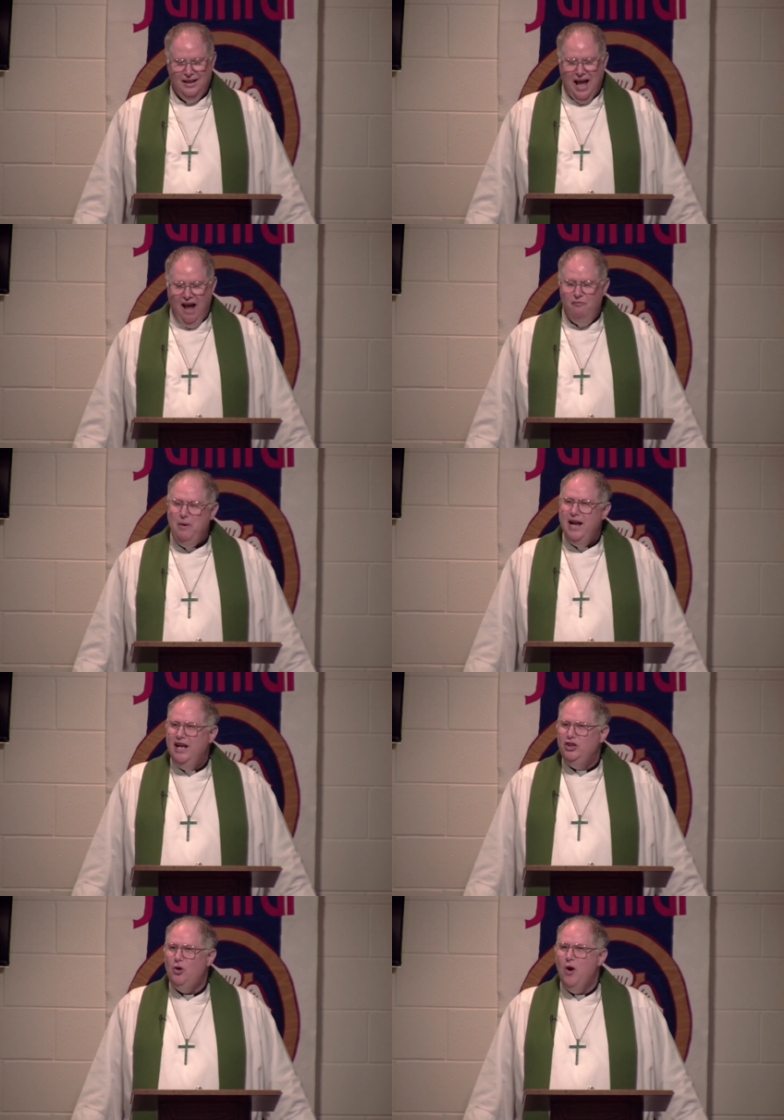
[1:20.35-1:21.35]
I've been
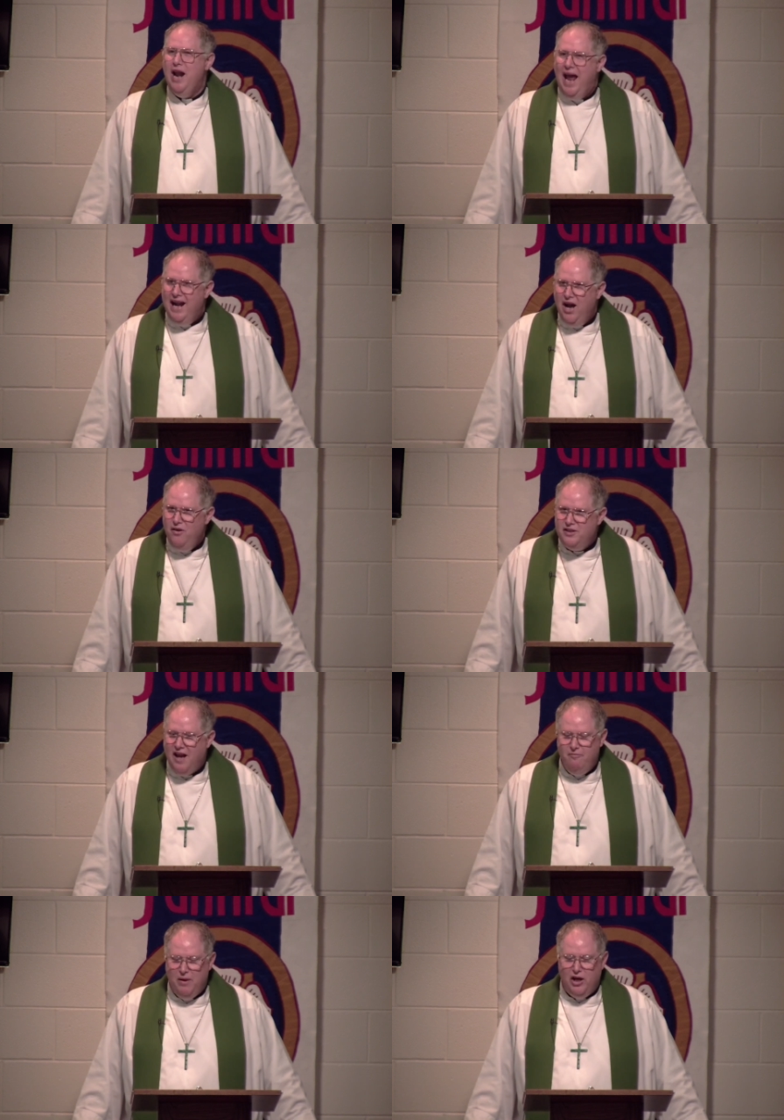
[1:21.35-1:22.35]
in tornadoes,
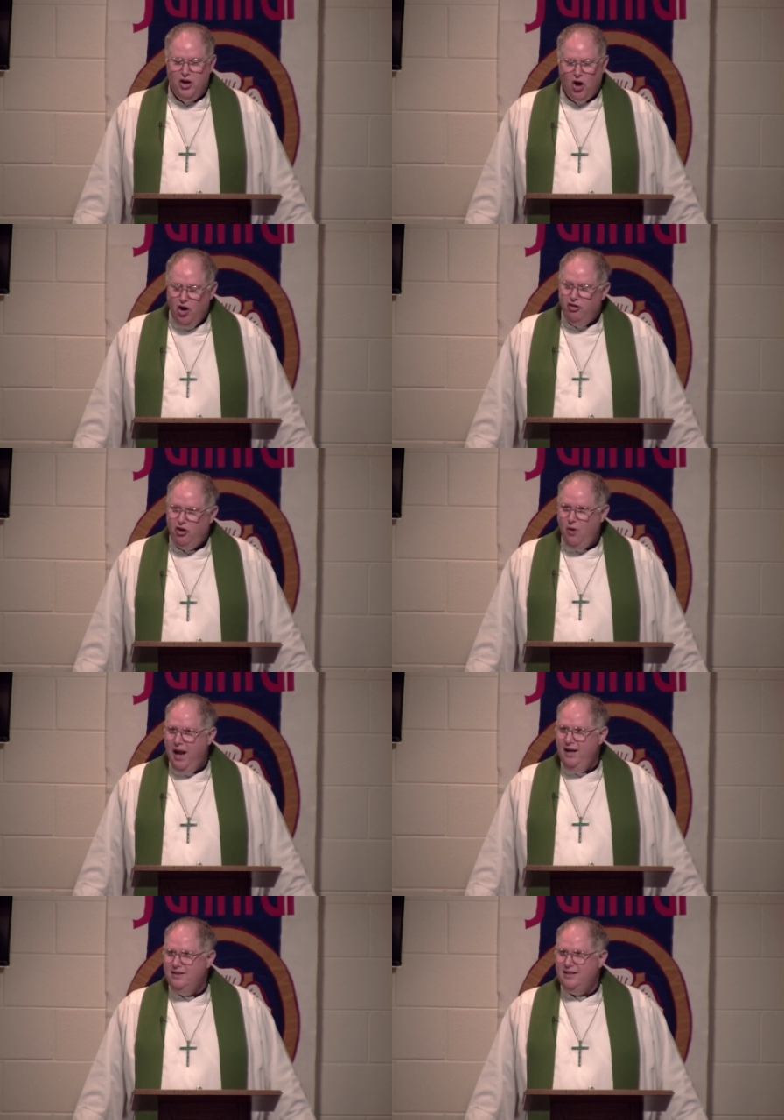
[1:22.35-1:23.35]
I've been in
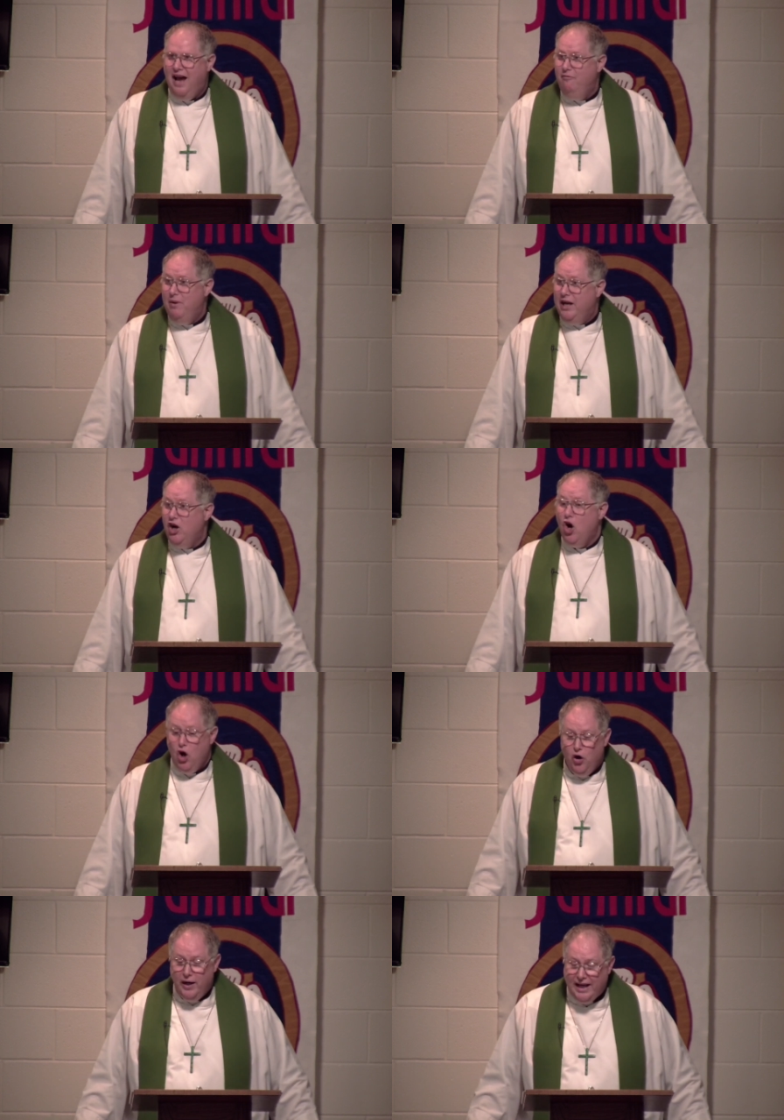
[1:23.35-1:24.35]
earthquakes, I've been in
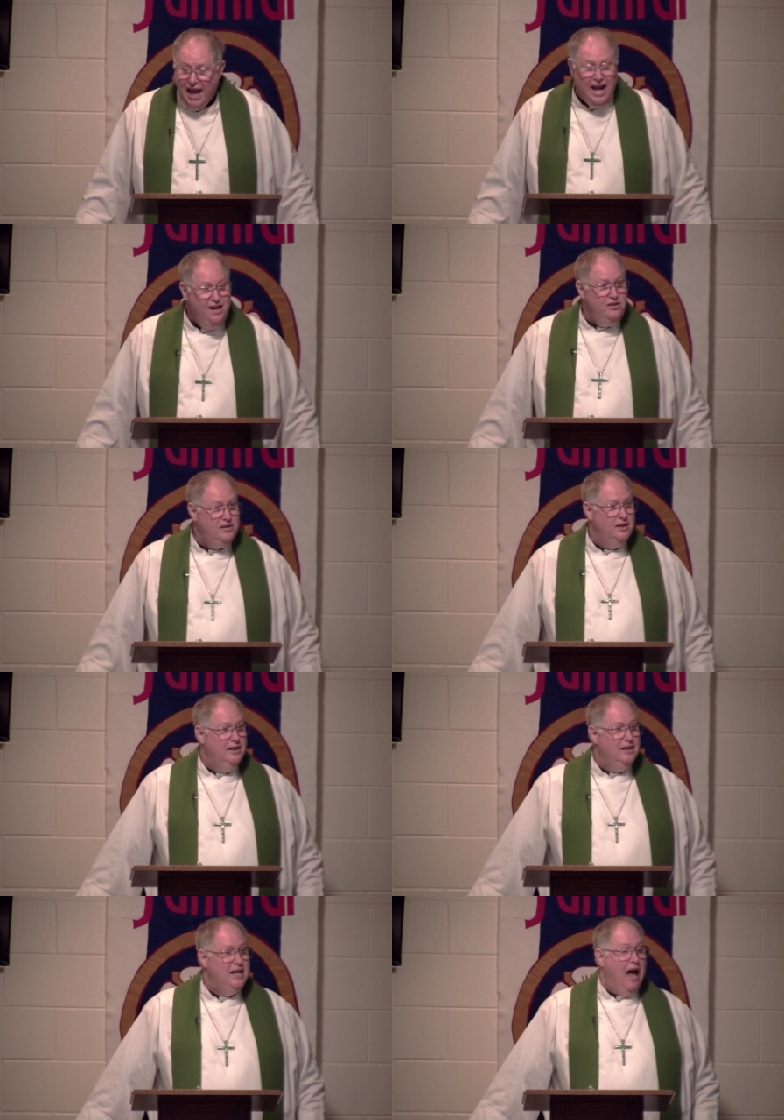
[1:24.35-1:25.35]
hurricanes,
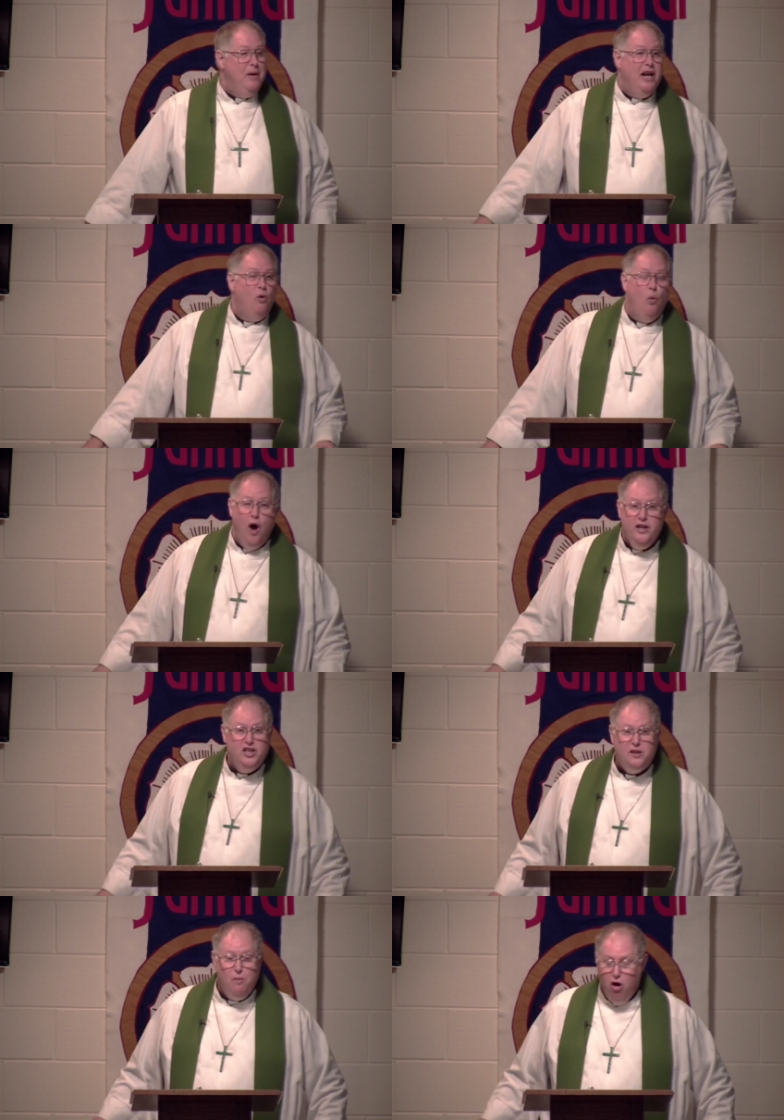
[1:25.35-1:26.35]
I've been in one
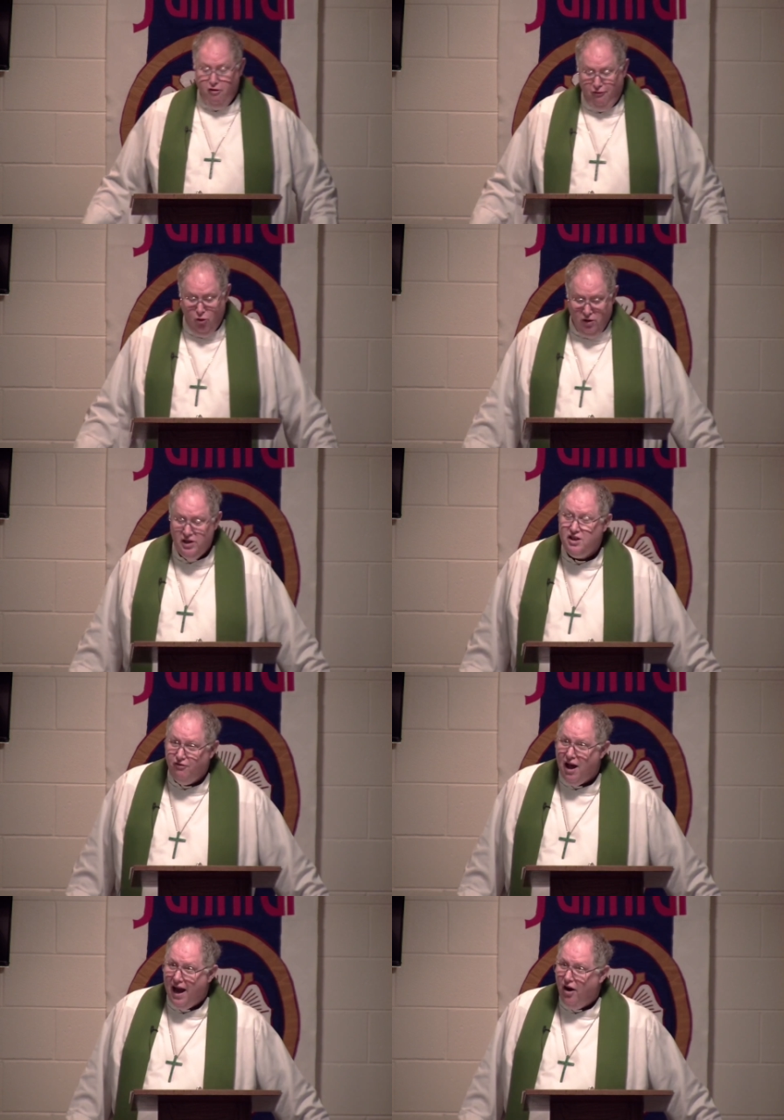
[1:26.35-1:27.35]
small forest
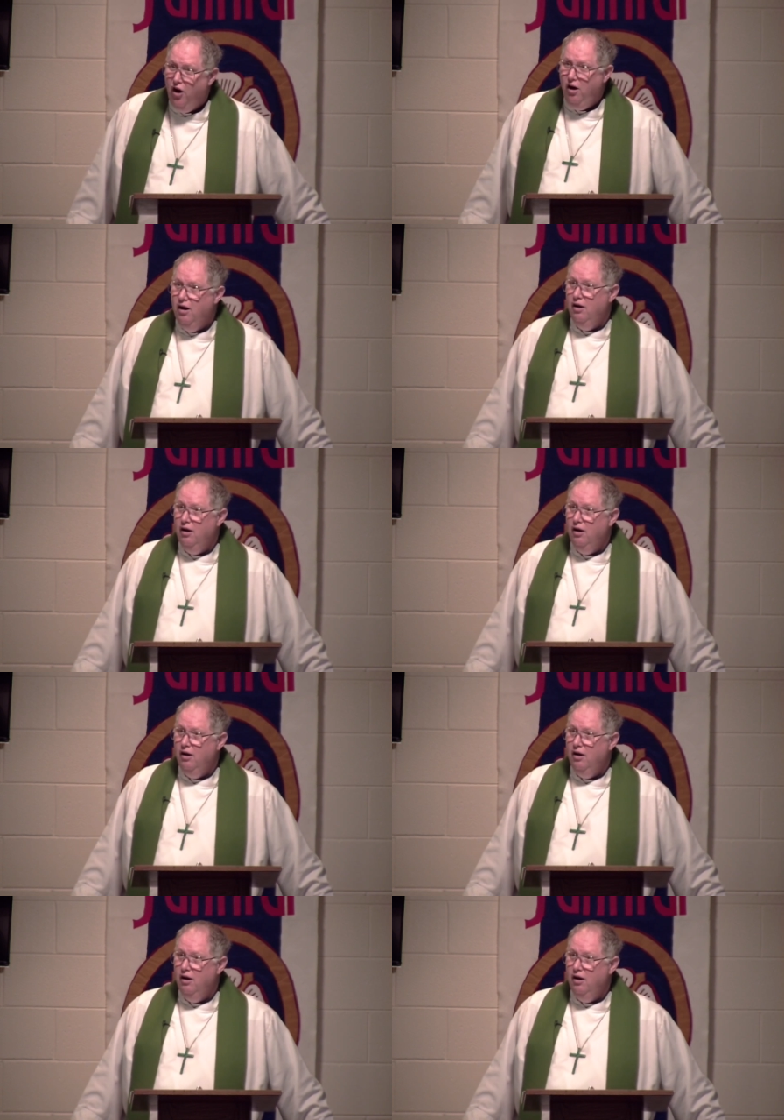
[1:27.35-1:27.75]
fire.